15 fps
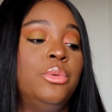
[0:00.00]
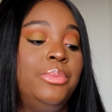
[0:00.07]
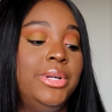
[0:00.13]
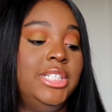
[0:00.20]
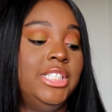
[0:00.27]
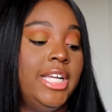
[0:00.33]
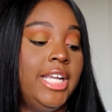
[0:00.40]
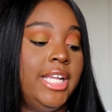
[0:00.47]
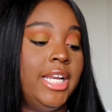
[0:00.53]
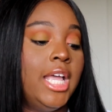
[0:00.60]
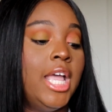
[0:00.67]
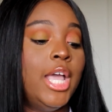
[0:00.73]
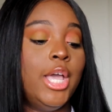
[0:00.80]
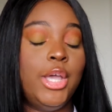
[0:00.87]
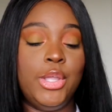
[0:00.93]
do appreciate
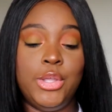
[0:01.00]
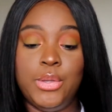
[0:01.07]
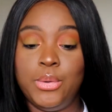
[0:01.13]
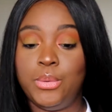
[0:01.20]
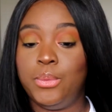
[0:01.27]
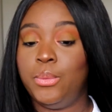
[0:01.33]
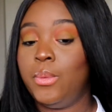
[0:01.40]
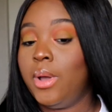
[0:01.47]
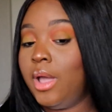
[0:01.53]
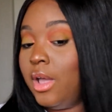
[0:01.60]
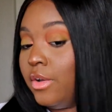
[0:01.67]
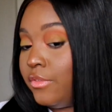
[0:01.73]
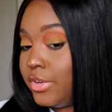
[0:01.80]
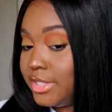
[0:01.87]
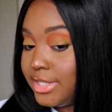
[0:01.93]
you
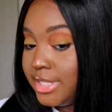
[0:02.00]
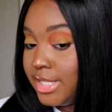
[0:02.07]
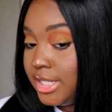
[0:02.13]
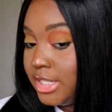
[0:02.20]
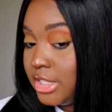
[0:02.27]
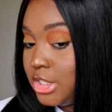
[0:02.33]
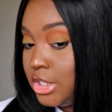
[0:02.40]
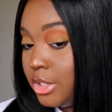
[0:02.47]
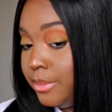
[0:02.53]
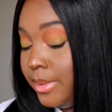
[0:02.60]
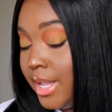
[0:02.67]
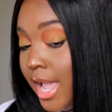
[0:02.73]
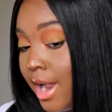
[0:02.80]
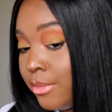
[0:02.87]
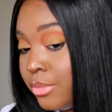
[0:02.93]
for sending it to
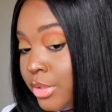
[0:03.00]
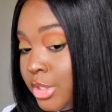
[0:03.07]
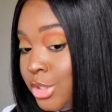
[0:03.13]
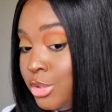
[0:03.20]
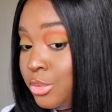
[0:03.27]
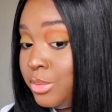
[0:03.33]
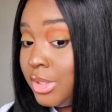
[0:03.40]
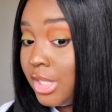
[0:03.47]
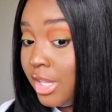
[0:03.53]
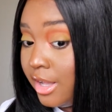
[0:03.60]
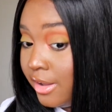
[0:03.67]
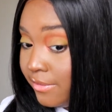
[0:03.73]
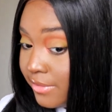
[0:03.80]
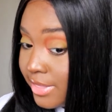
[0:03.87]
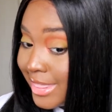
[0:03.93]
me. I really do
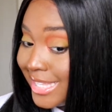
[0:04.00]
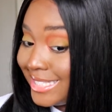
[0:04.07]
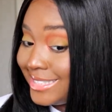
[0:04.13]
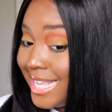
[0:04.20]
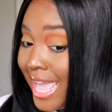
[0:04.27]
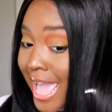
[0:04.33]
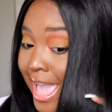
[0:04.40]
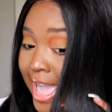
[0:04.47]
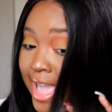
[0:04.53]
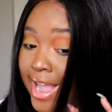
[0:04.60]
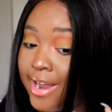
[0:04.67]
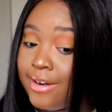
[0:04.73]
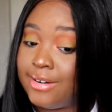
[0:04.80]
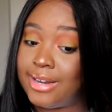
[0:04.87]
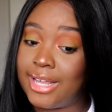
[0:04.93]
love this
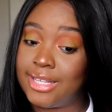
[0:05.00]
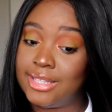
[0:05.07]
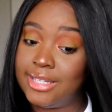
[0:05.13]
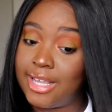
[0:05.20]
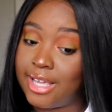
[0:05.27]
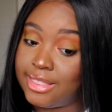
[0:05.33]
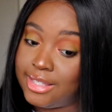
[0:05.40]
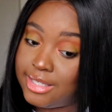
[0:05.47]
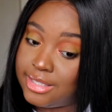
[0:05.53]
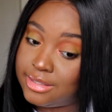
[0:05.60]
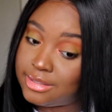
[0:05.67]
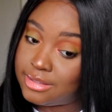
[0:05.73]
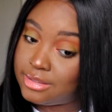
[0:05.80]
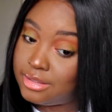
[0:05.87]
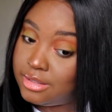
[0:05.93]
hair. Like, look at
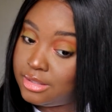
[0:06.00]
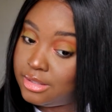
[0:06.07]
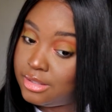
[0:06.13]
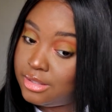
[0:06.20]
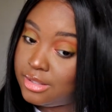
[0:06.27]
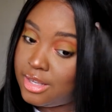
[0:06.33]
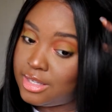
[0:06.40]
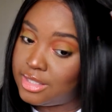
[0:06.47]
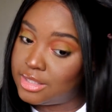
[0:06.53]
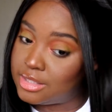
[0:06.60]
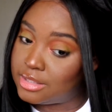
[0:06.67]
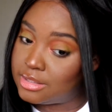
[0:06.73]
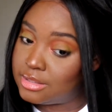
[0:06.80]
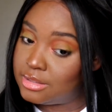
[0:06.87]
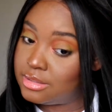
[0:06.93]
this. look at
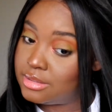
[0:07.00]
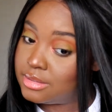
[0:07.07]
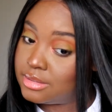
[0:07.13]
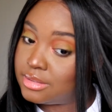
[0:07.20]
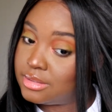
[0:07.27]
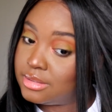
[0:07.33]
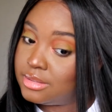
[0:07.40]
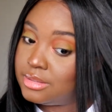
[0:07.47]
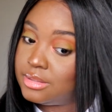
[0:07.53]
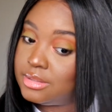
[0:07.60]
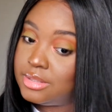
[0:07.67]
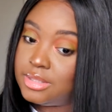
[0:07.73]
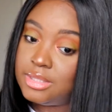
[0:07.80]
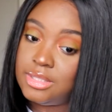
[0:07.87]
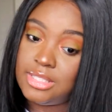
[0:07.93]
this.
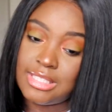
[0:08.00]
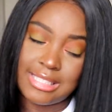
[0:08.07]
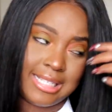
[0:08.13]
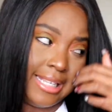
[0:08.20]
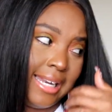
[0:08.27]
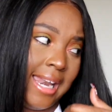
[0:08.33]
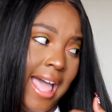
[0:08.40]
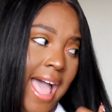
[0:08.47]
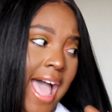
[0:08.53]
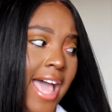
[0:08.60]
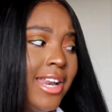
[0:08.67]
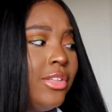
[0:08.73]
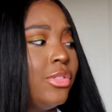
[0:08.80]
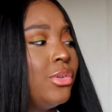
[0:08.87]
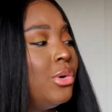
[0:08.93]
Just
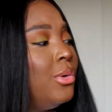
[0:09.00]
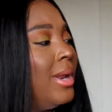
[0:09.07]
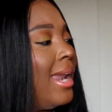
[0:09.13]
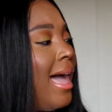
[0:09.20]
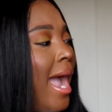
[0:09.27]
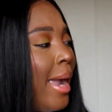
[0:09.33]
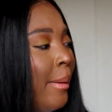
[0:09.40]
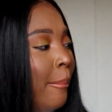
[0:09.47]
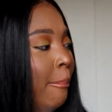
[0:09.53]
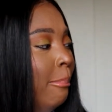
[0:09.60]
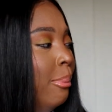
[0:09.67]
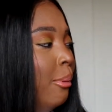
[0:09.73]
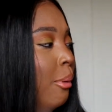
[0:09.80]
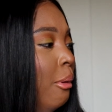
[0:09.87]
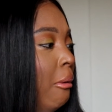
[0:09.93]
gliding through it like
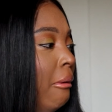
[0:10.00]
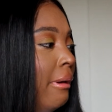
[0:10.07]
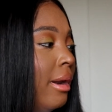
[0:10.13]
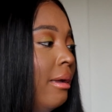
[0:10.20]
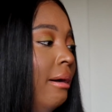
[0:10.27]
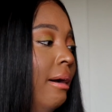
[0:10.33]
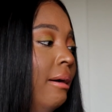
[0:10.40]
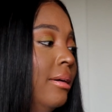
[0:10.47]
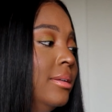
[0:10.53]
butter.